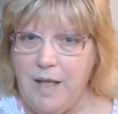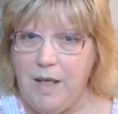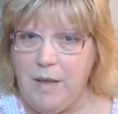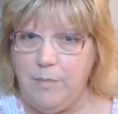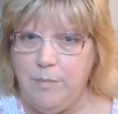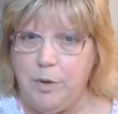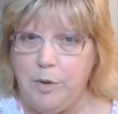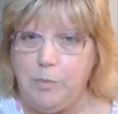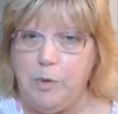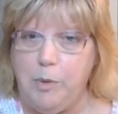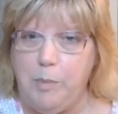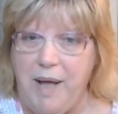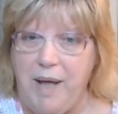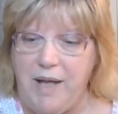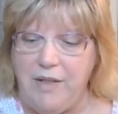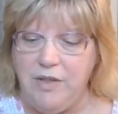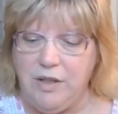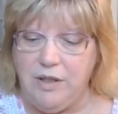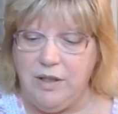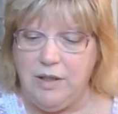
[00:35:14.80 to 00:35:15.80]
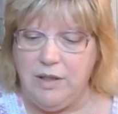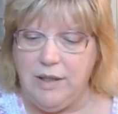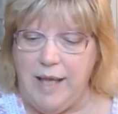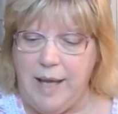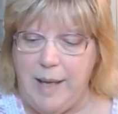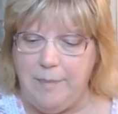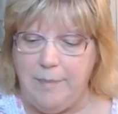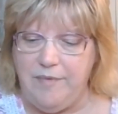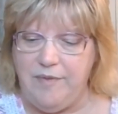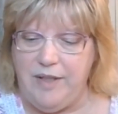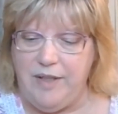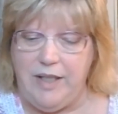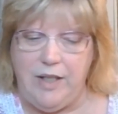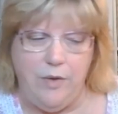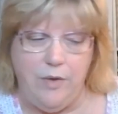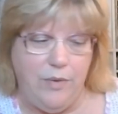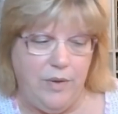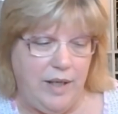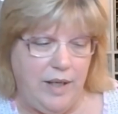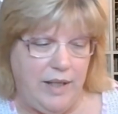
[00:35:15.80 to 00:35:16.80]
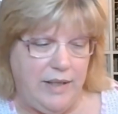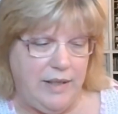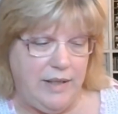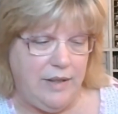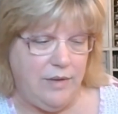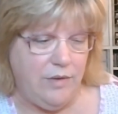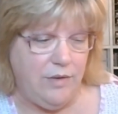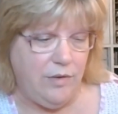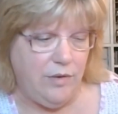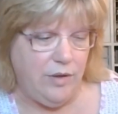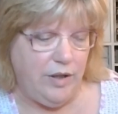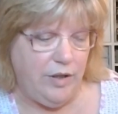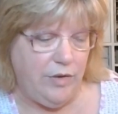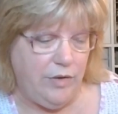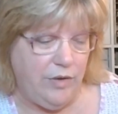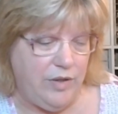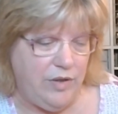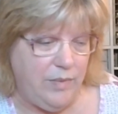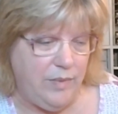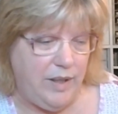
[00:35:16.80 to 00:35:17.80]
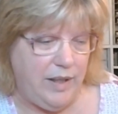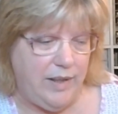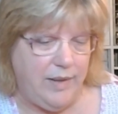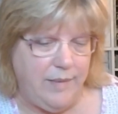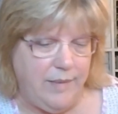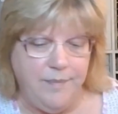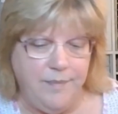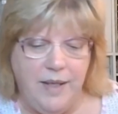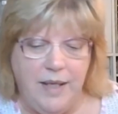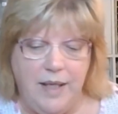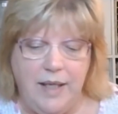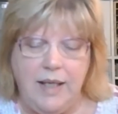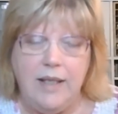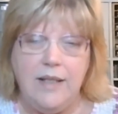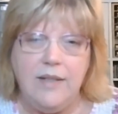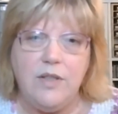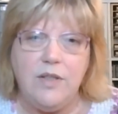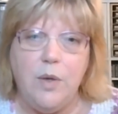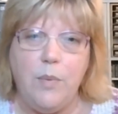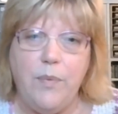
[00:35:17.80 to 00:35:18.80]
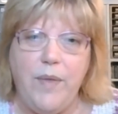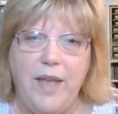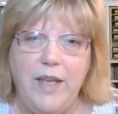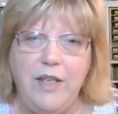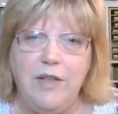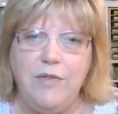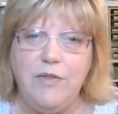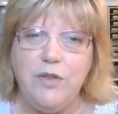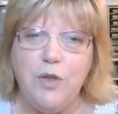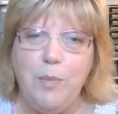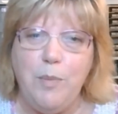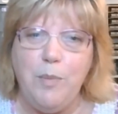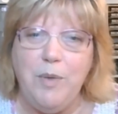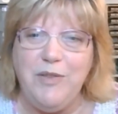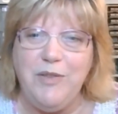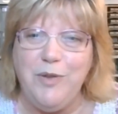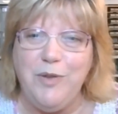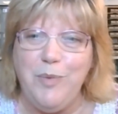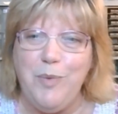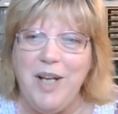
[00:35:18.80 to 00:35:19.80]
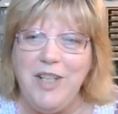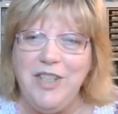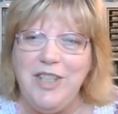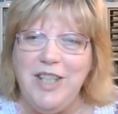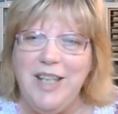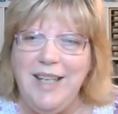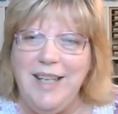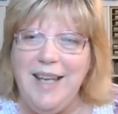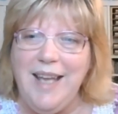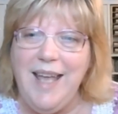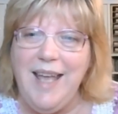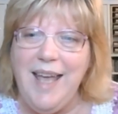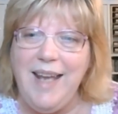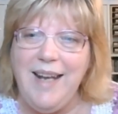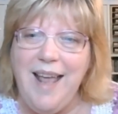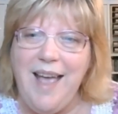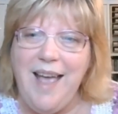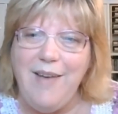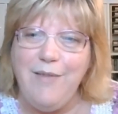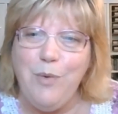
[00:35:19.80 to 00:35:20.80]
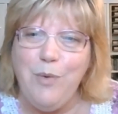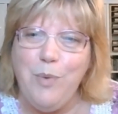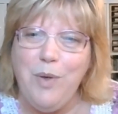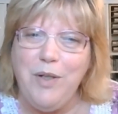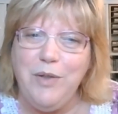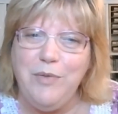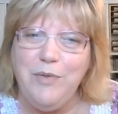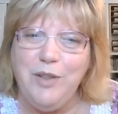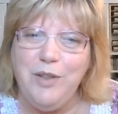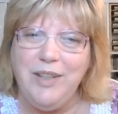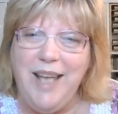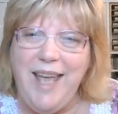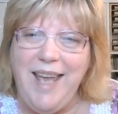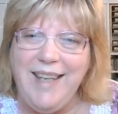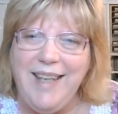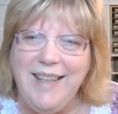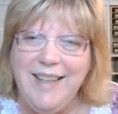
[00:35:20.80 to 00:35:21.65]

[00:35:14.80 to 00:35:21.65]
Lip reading: Purple Passion collab video that I did earlier this week. So thank you so much for watching, and have a wonderful day.